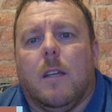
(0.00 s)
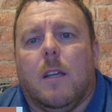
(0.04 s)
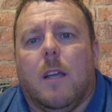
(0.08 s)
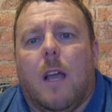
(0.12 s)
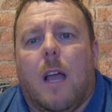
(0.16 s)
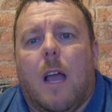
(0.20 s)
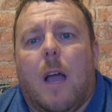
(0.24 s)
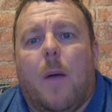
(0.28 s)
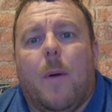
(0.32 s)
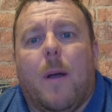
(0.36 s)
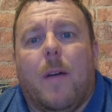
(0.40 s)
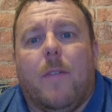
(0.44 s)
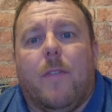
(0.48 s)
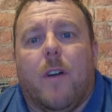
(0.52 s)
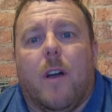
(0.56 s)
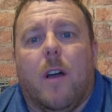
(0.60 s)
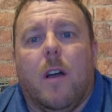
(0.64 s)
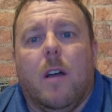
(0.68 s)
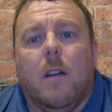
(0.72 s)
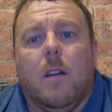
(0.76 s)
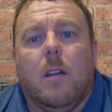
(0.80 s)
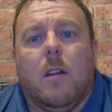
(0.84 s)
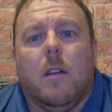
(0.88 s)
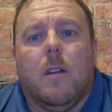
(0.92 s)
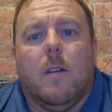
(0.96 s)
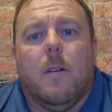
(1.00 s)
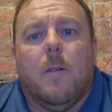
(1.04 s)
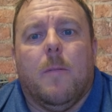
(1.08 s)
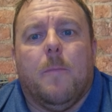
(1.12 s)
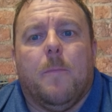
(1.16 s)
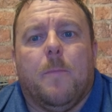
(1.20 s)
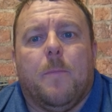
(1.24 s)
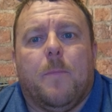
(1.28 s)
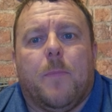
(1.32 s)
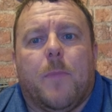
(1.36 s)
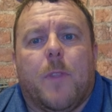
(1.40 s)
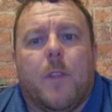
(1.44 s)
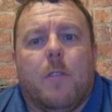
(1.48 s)
However,
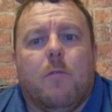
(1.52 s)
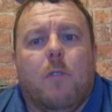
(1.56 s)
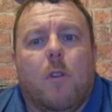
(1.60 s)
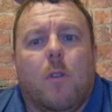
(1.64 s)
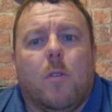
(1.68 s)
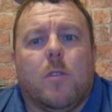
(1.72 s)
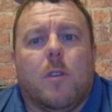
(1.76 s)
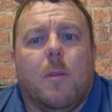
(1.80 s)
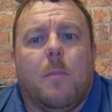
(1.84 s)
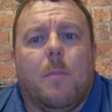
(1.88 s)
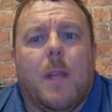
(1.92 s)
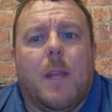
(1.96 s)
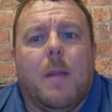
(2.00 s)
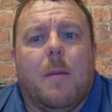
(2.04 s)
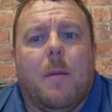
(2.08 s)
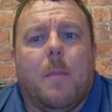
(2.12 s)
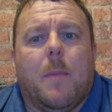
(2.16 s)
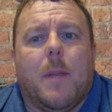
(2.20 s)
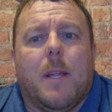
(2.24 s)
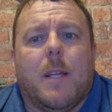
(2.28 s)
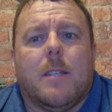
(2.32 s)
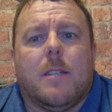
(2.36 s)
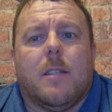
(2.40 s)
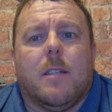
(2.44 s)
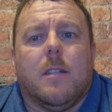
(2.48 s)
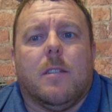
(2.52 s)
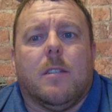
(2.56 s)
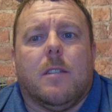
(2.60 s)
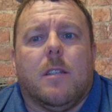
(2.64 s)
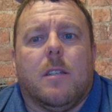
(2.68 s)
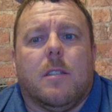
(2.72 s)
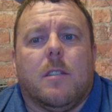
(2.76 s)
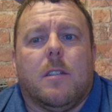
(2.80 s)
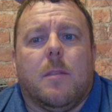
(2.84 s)
the rules on minimum distances